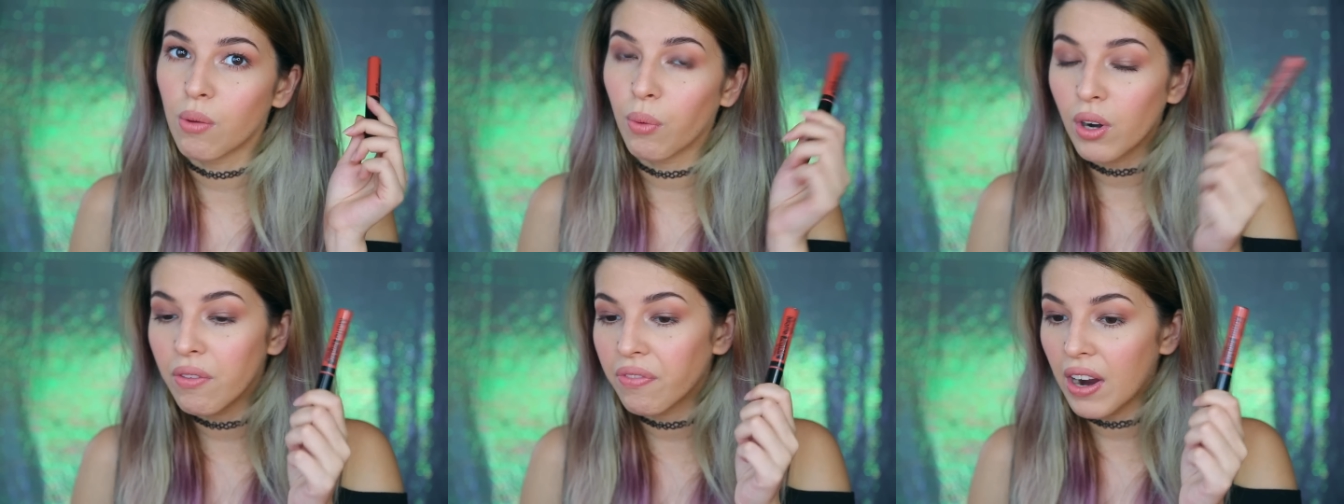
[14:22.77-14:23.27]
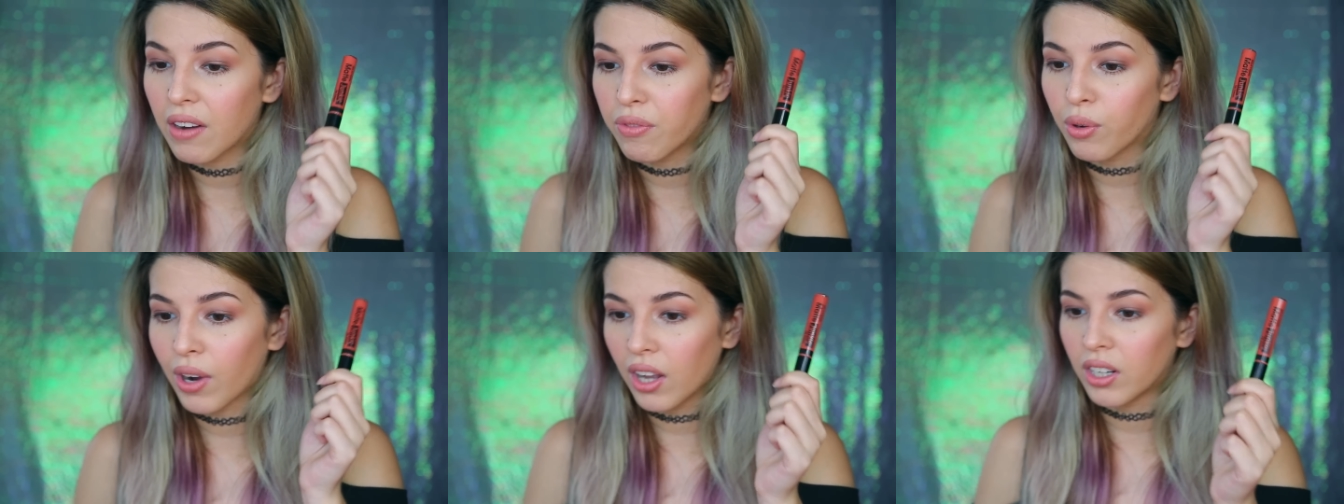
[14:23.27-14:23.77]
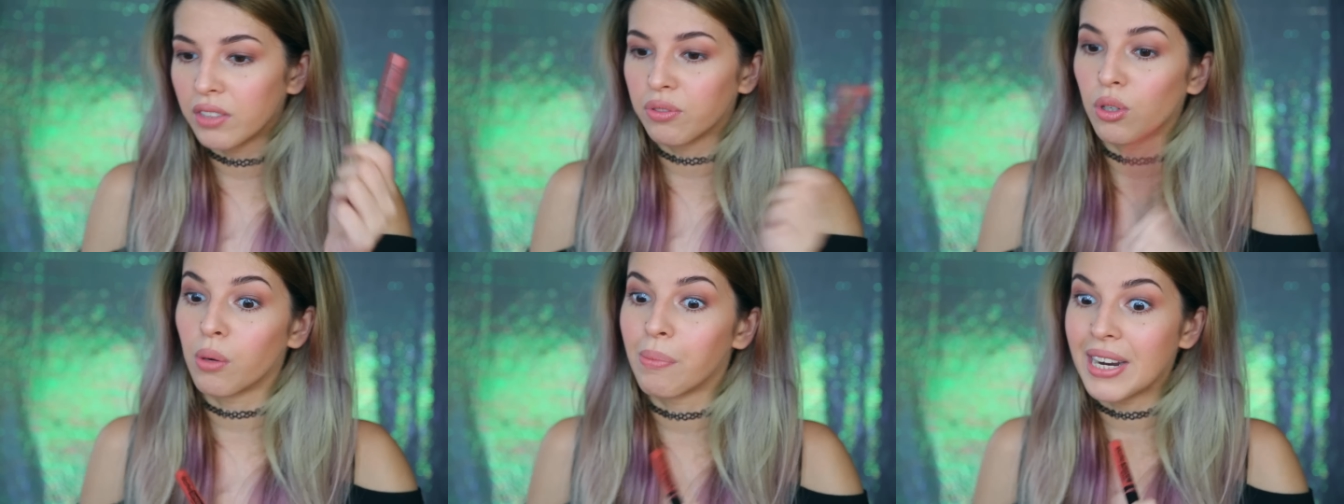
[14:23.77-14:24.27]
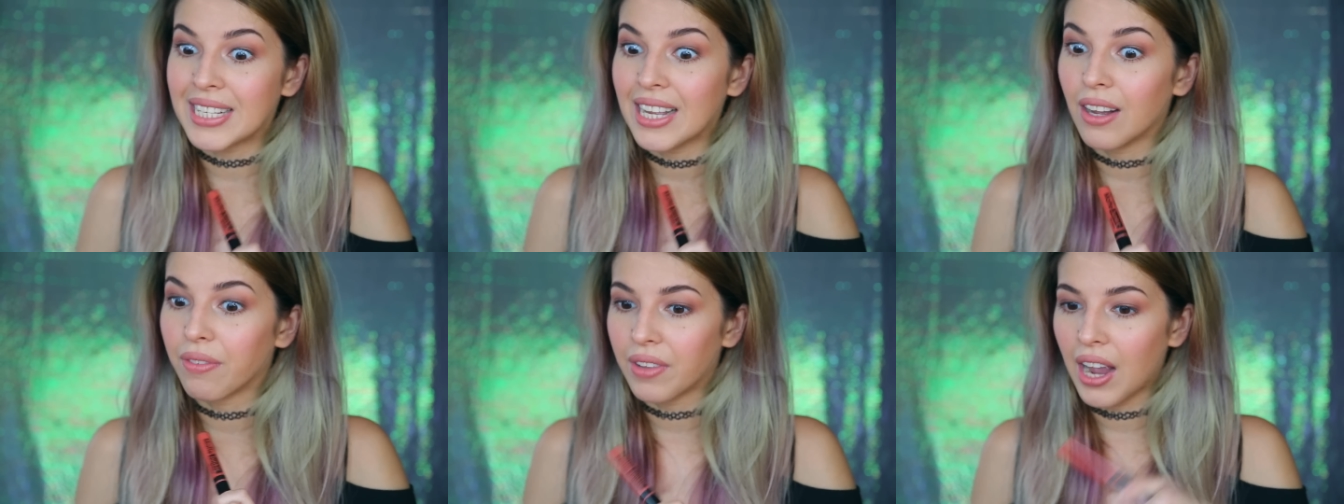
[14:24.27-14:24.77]
So I'm gonna find a few colors for
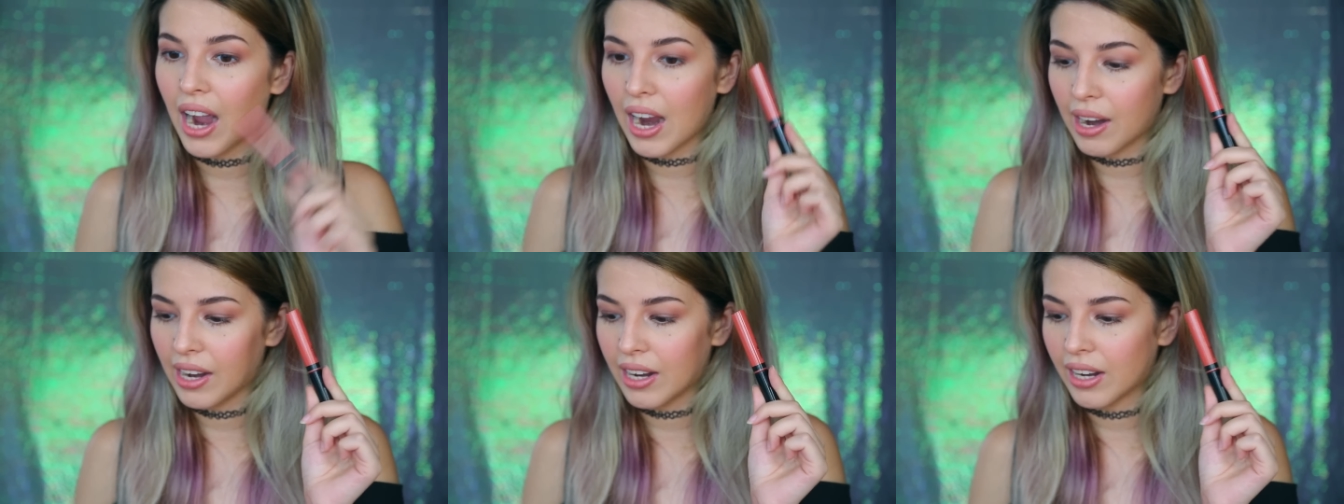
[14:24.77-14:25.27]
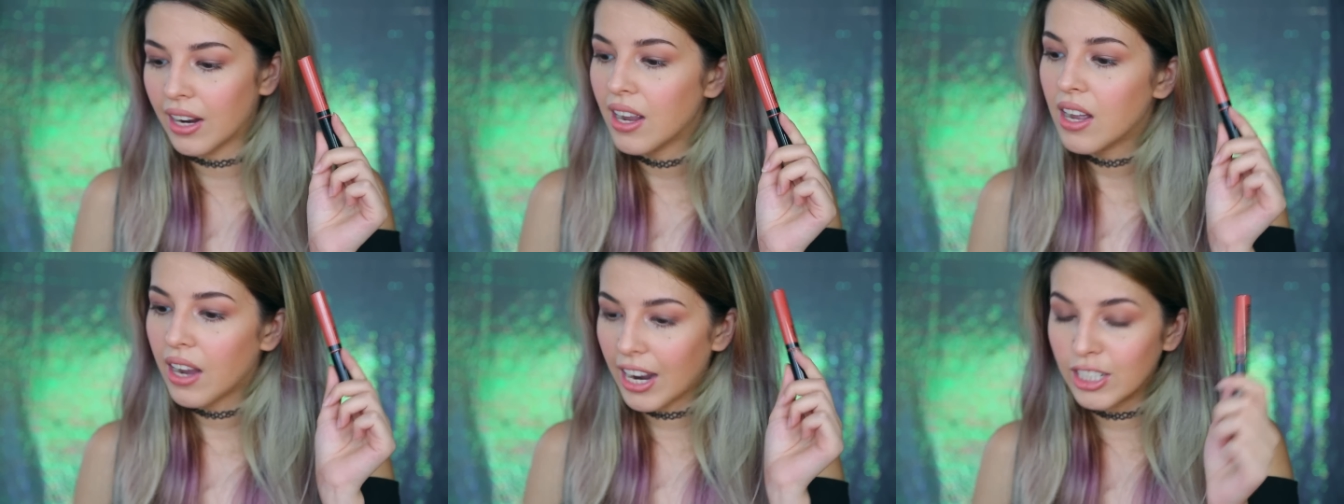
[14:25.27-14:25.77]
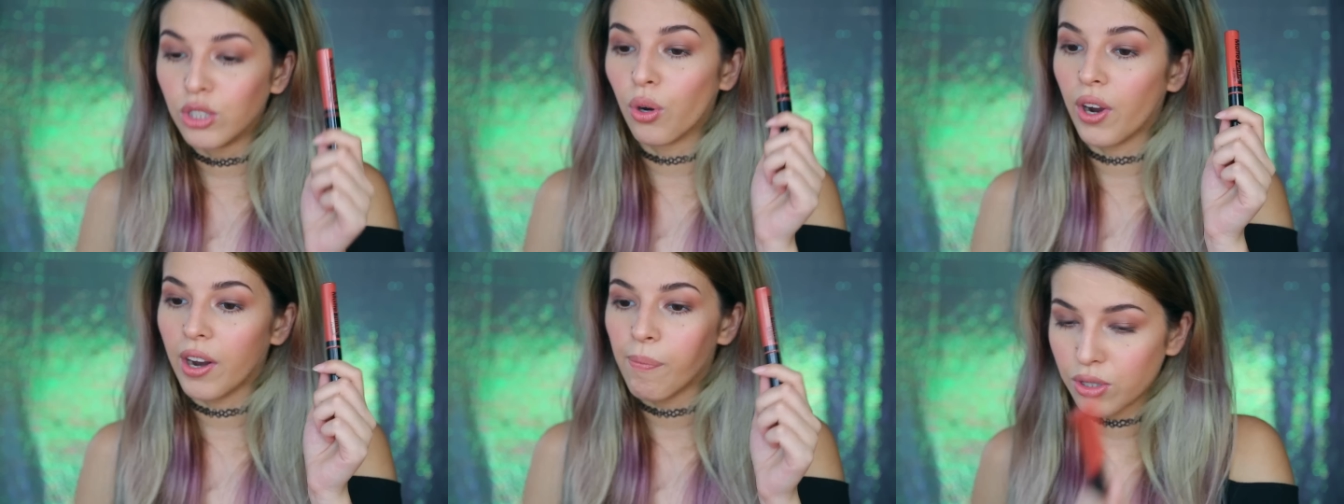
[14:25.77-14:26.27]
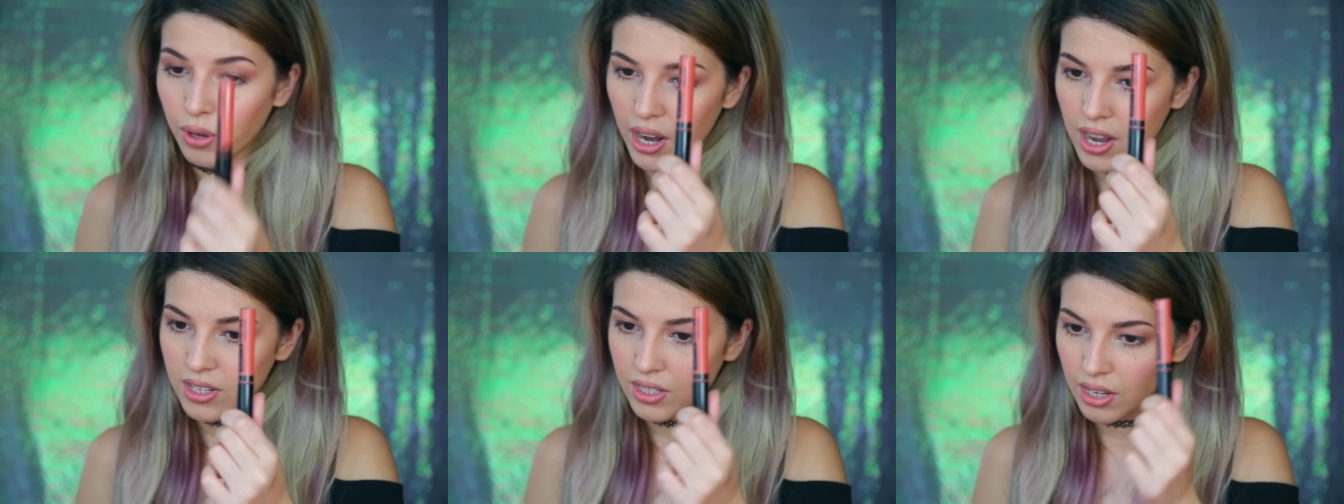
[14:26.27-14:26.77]
myself that I enjoy. So
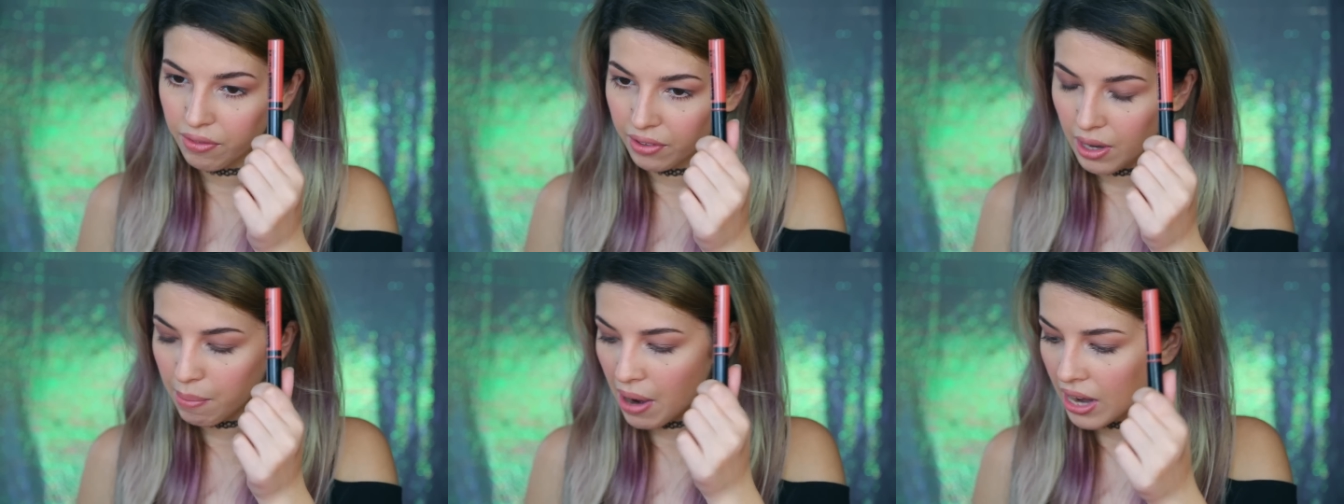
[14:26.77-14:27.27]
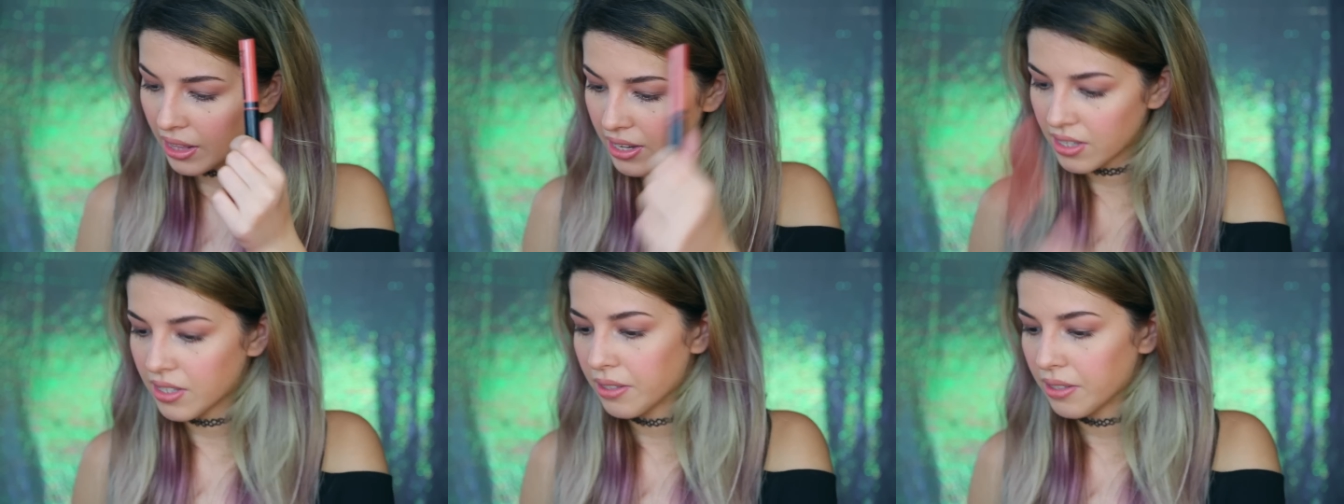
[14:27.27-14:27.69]
yes, definitely buy this.